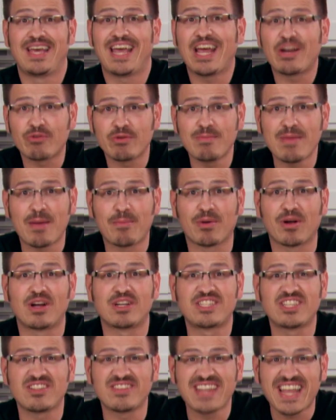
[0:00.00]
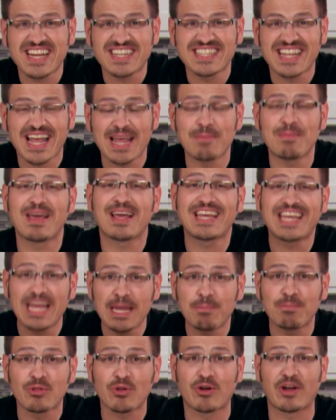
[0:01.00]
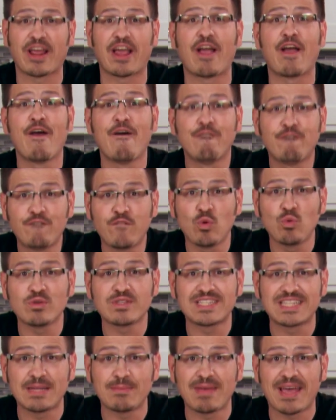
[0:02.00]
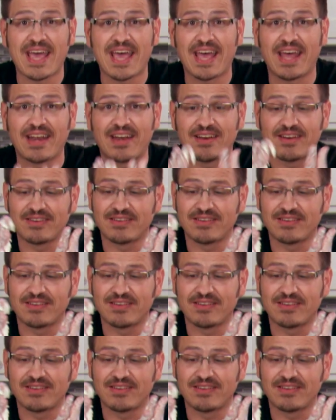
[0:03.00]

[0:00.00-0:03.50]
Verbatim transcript: And remember, until next time, keep learning, full steam ahead.